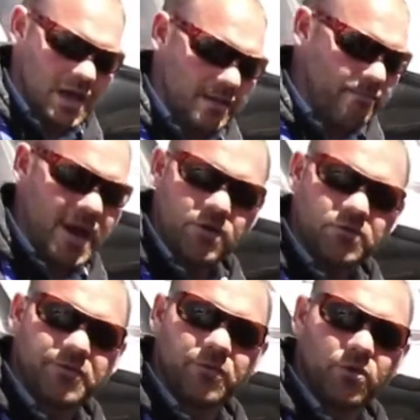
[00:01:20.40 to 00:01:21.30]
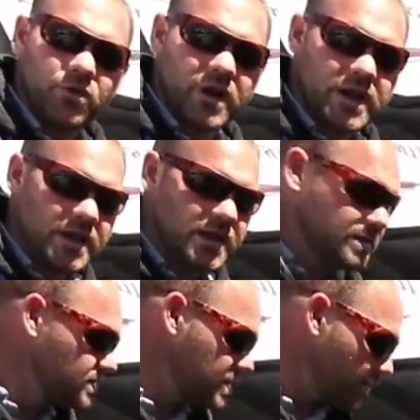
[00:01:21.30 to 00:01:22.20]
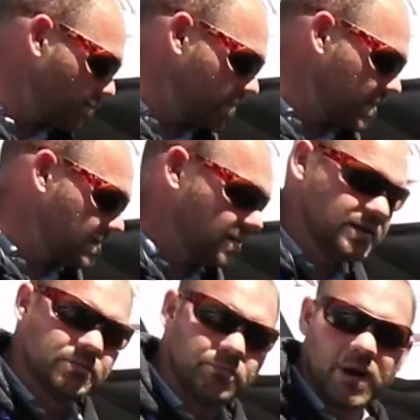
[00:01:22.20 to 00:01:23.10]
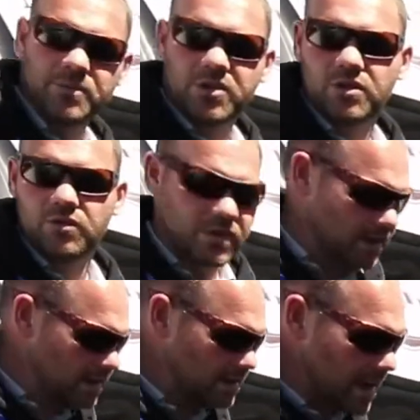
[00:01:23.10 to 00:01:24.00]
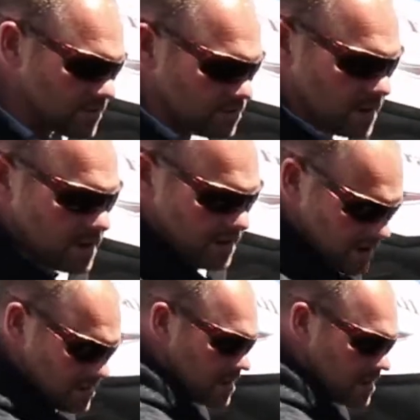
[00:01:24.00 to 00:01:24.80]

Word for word: mount for a separate barbecue that can attach there and